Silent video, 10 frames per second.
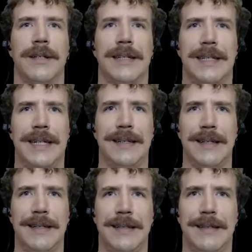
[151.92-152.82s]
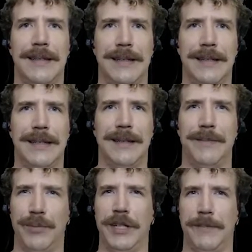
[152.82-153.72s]
Kill it and
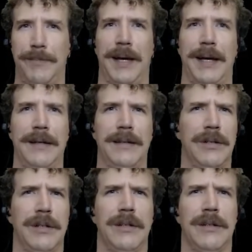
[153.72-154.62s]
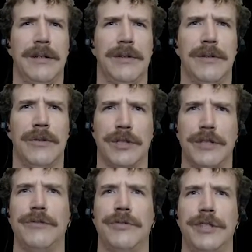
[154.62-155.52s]
bring it back. Or
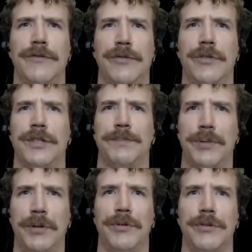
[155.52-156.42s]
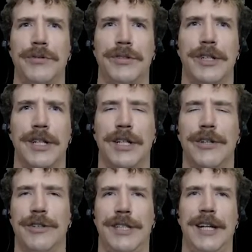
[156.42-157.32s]
use it for its produce,
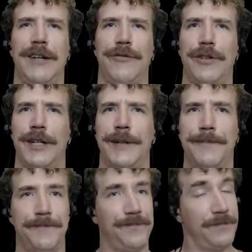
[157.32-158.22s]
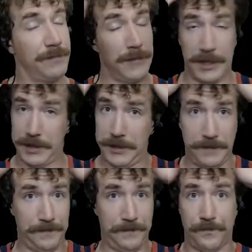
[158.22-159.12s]
or set it free. Listen.
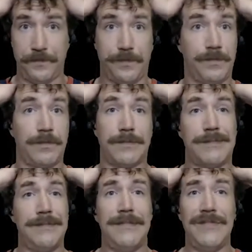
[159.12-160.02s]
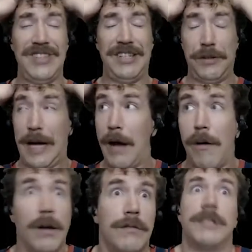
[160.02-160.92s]
Oh, how
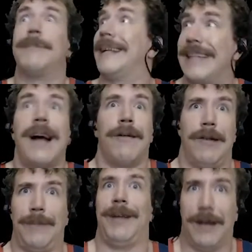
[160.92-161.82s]
hungry is my town? I mean,